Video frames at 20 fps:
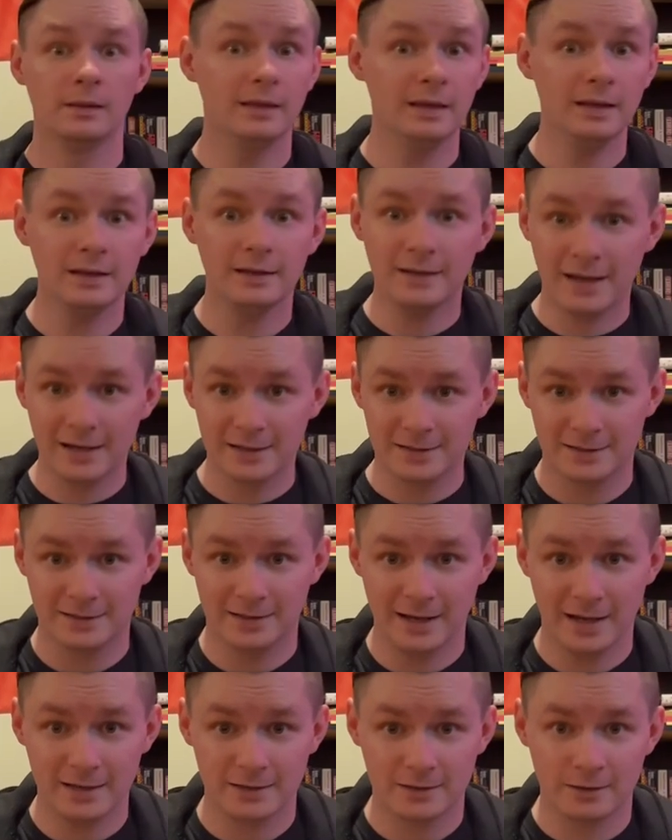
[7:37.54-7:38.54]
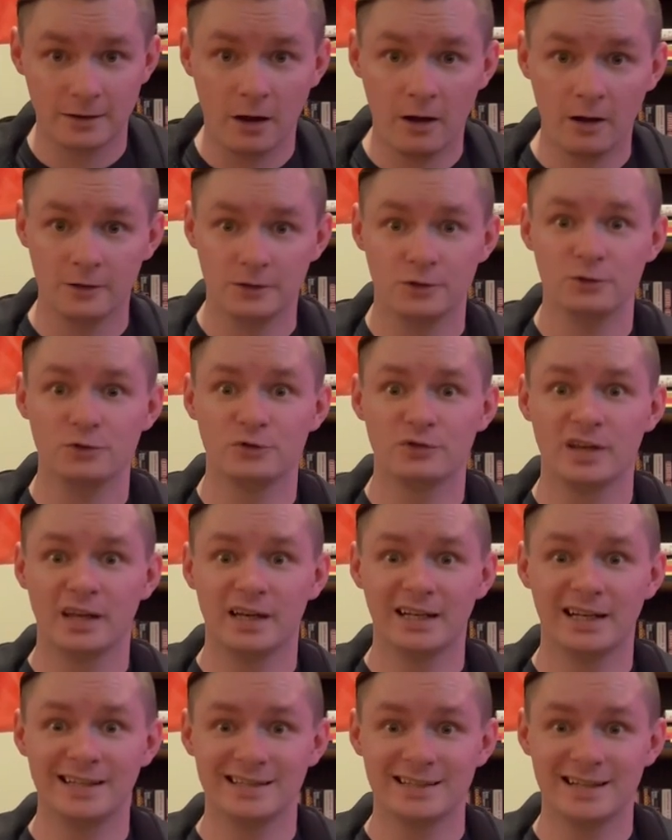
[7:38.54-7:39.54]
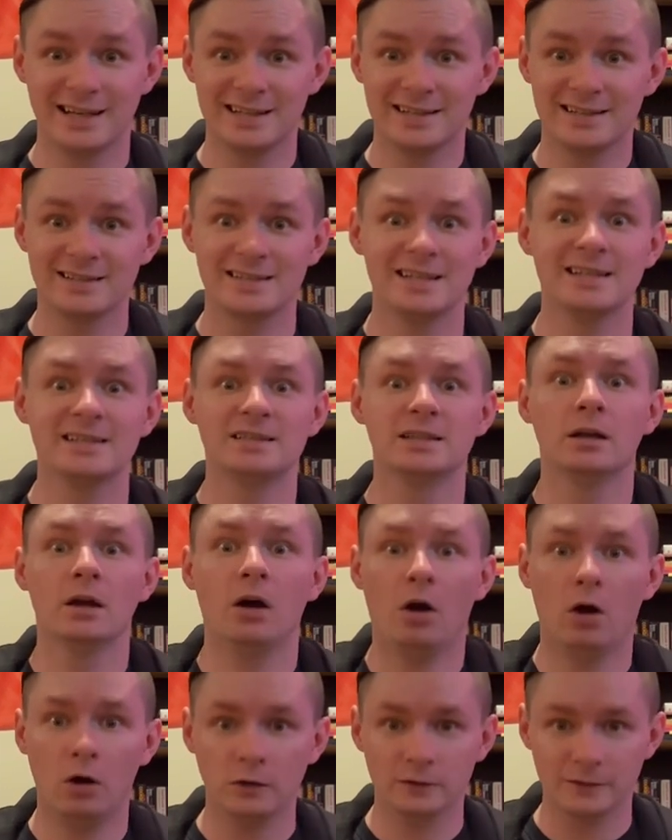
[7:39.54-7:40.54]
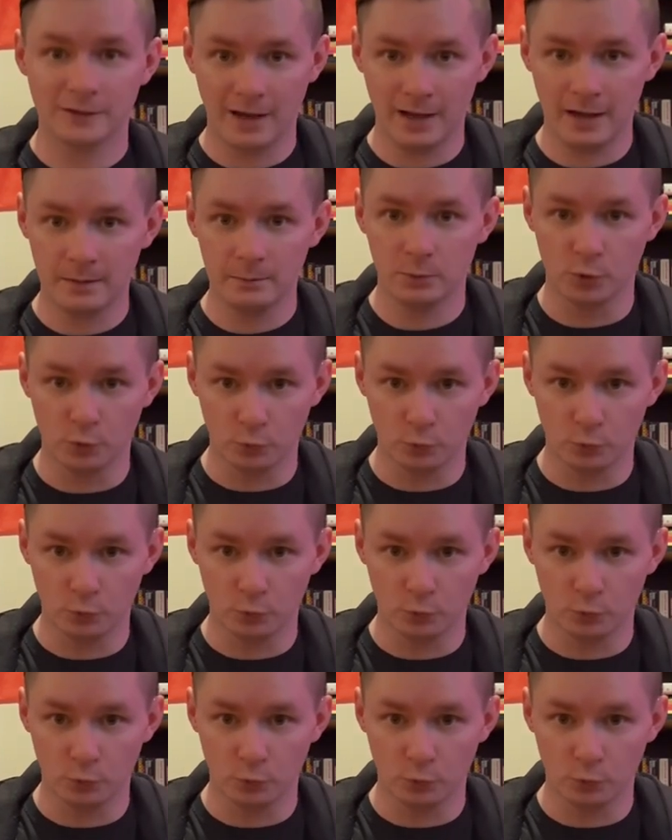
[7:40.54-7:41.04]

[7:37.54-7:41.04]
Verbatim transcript: The next guest on Tuesday Night Titans is an all-time